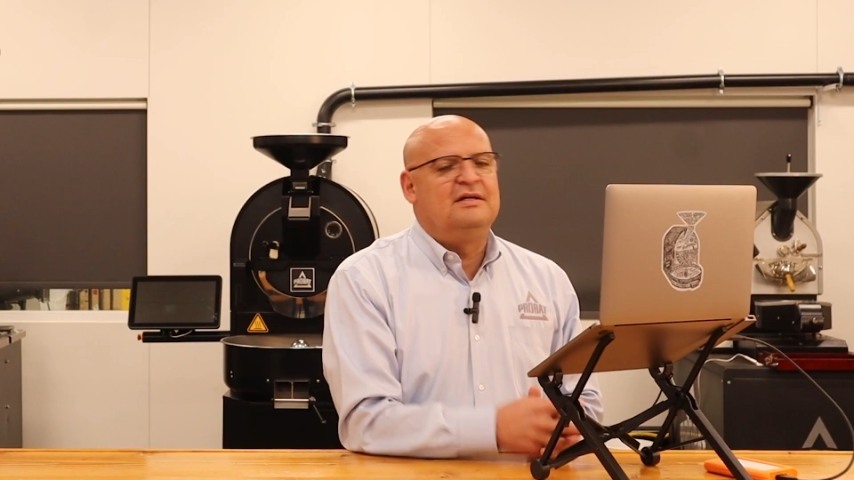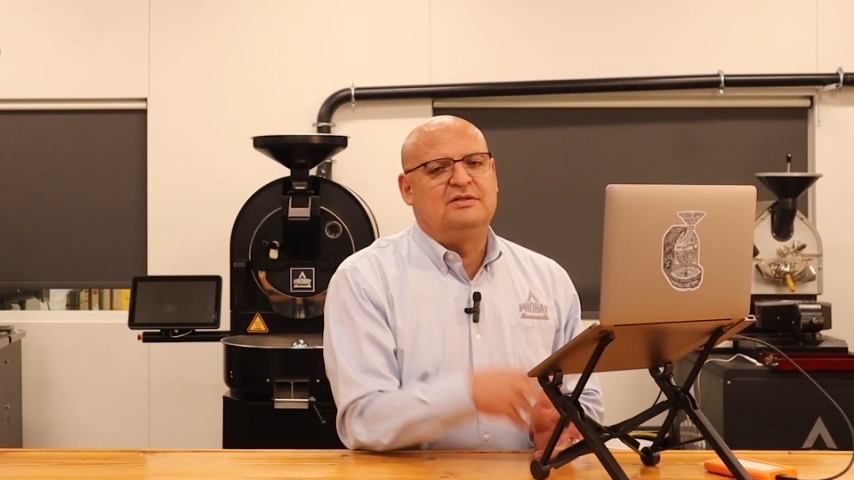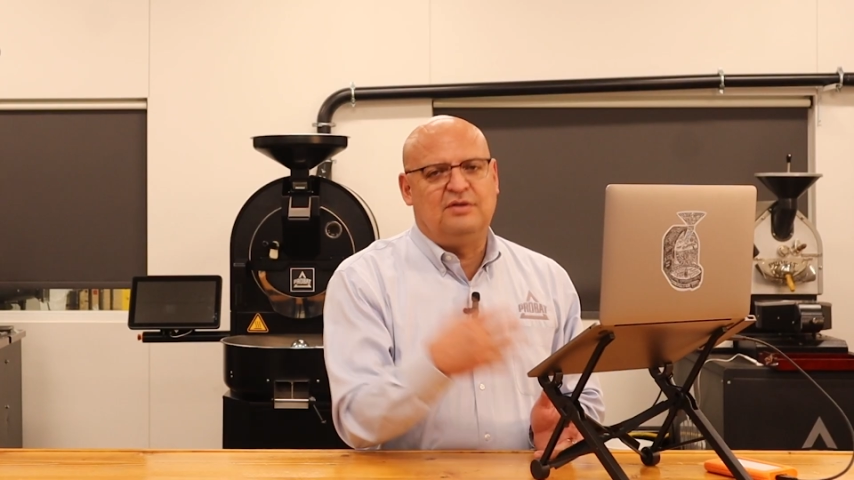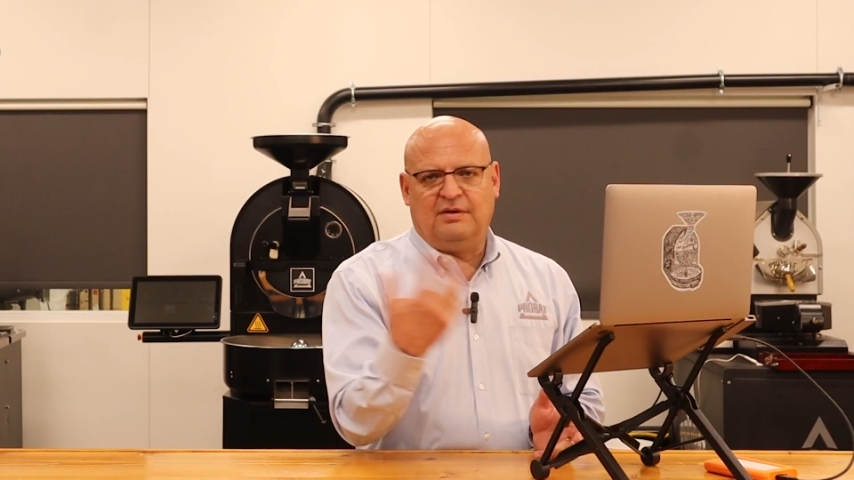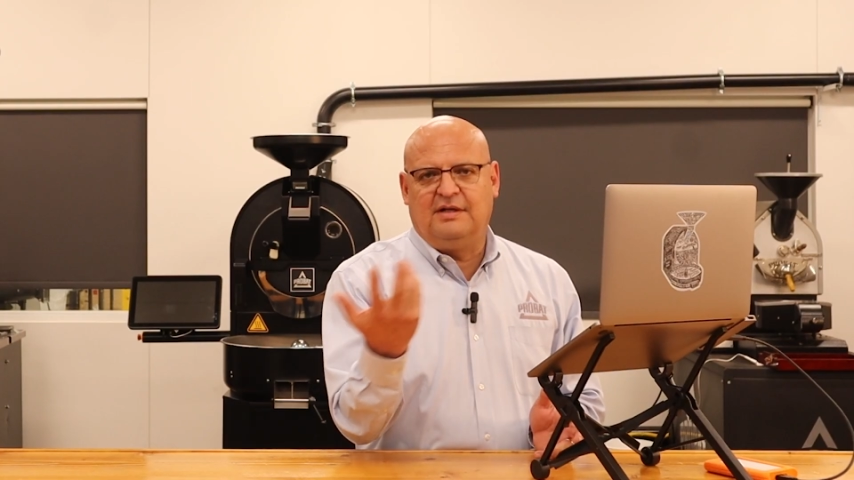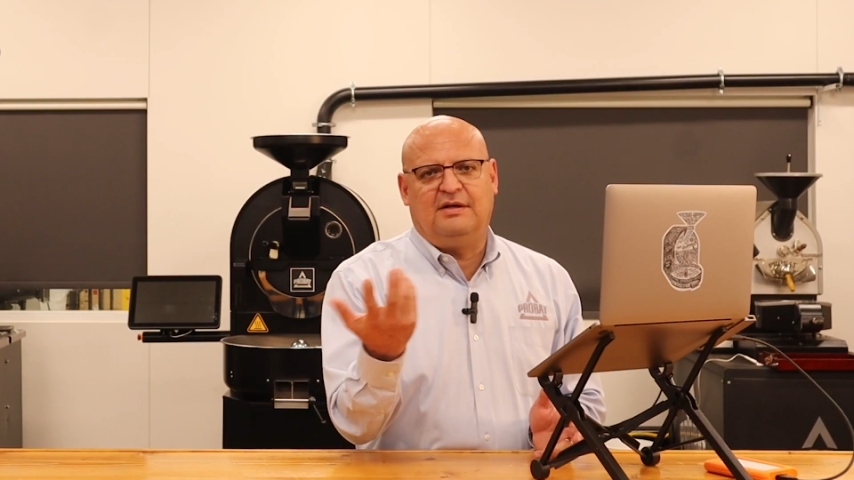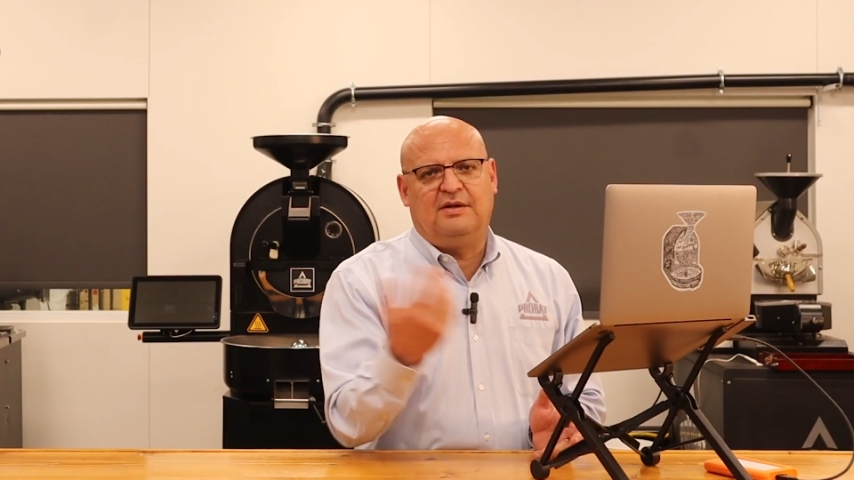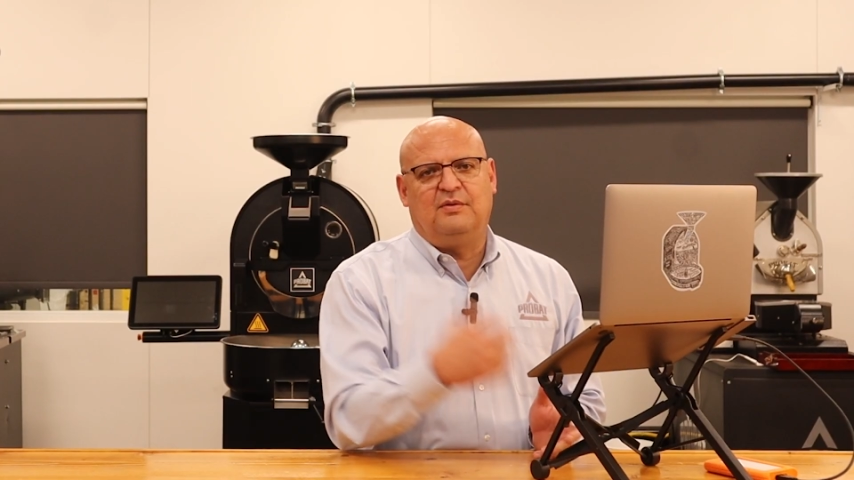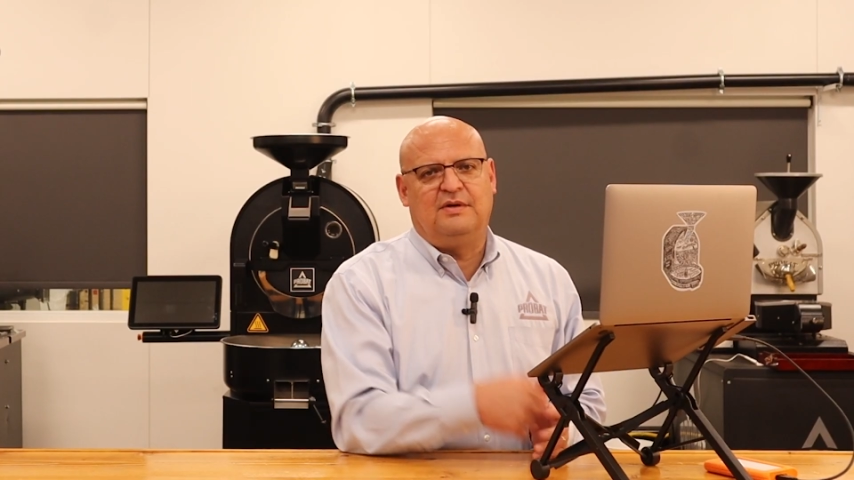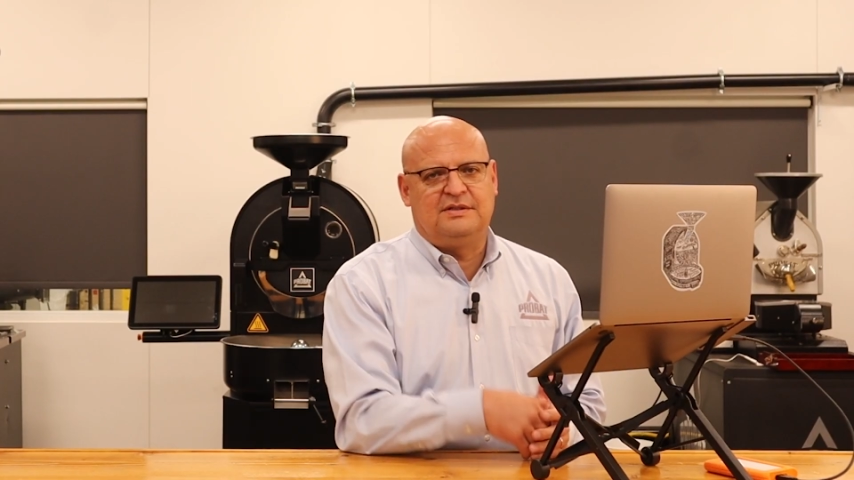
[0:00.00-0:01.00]
So in
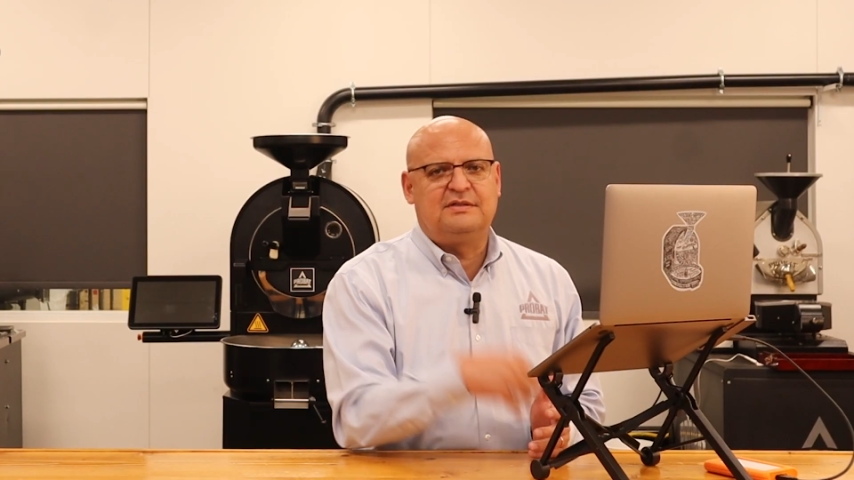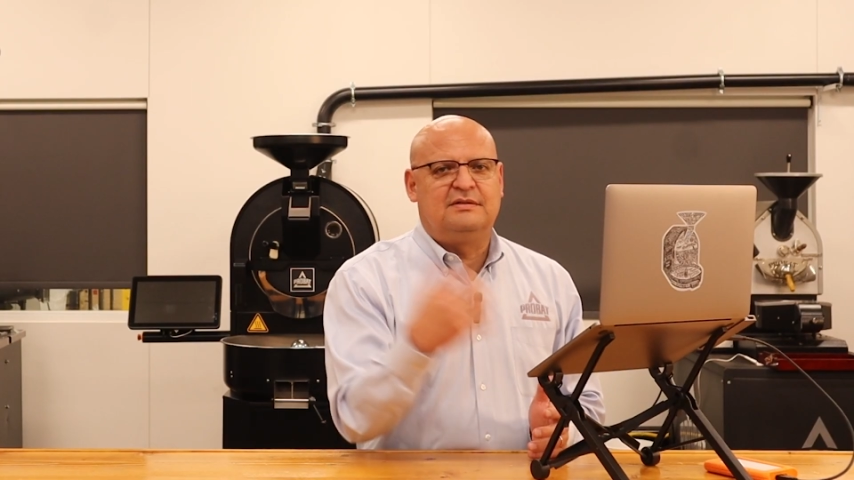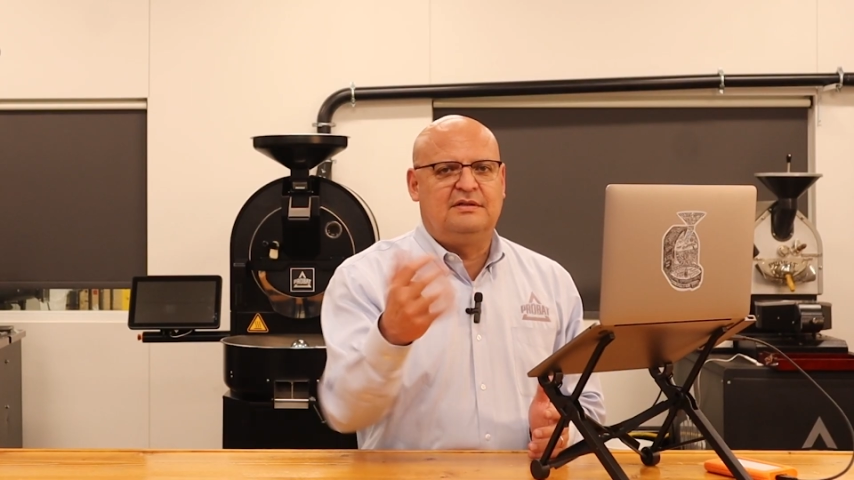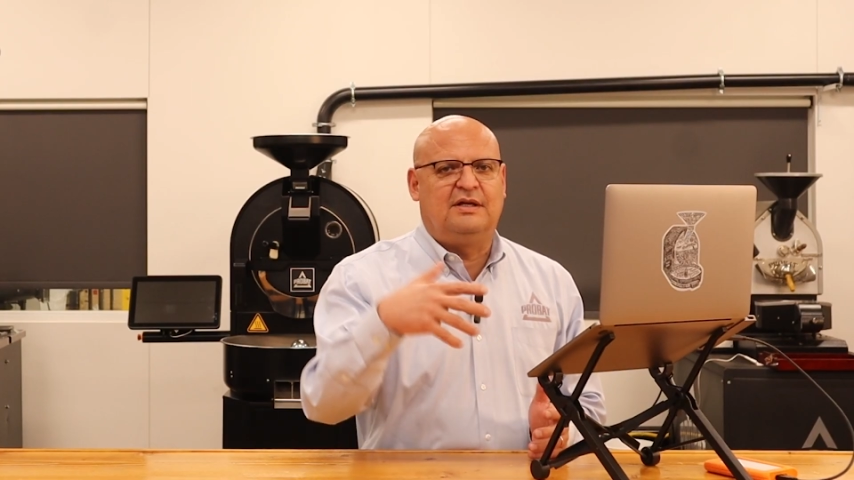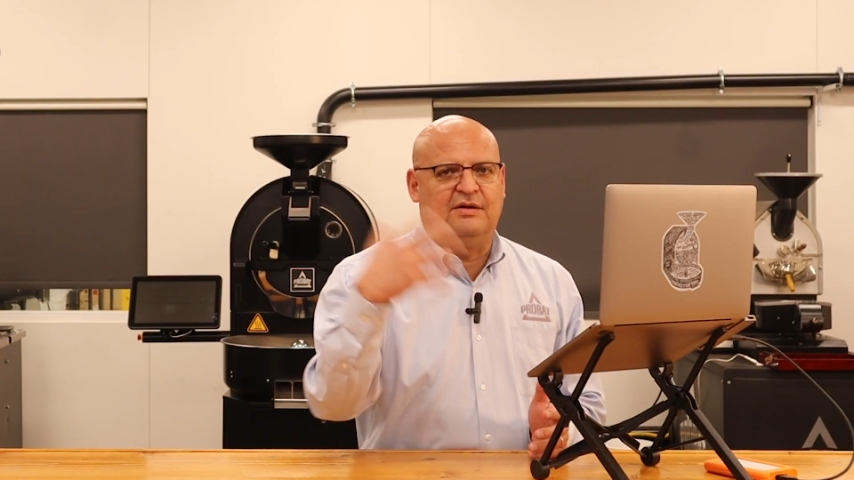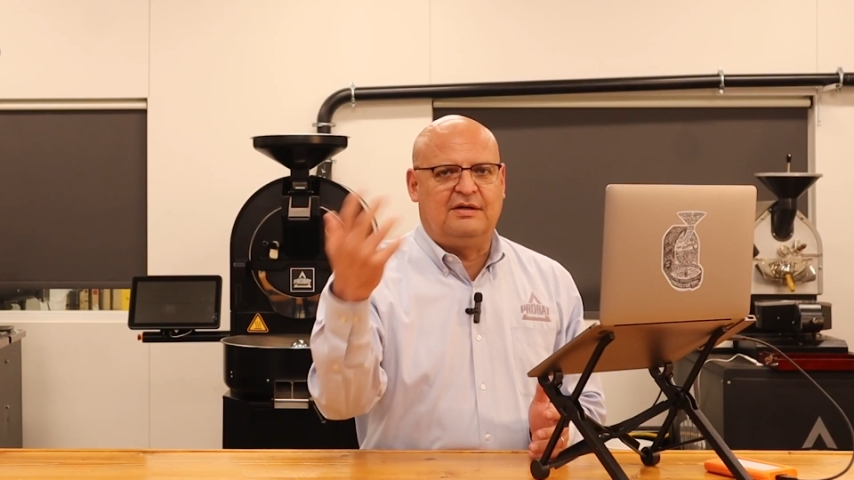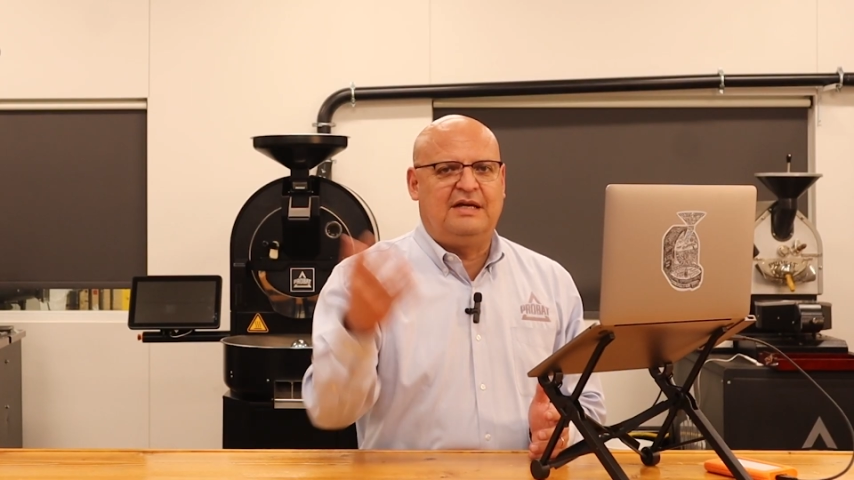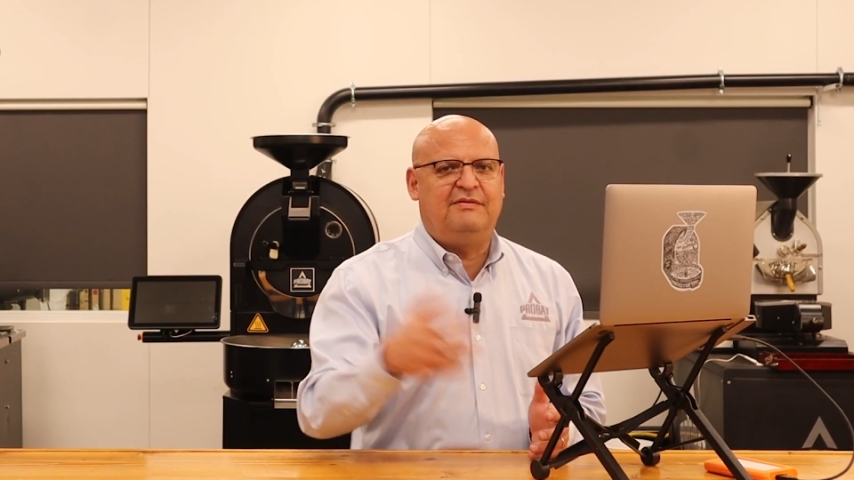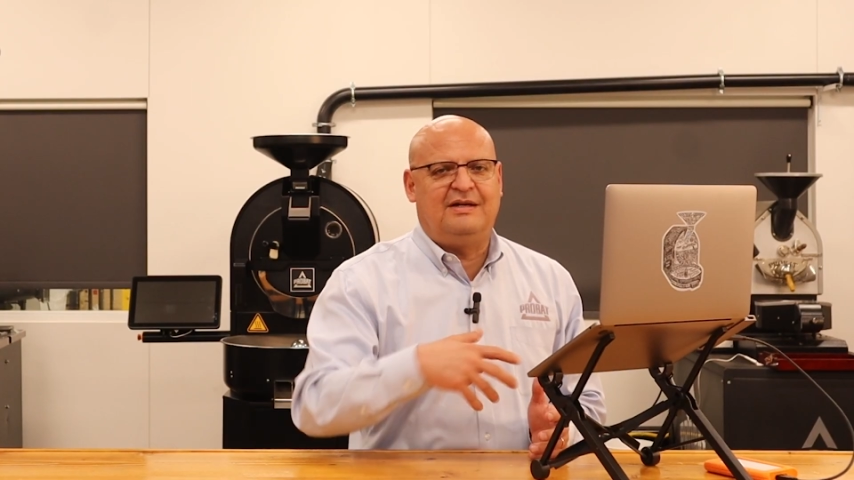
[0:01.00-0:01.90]
other words, give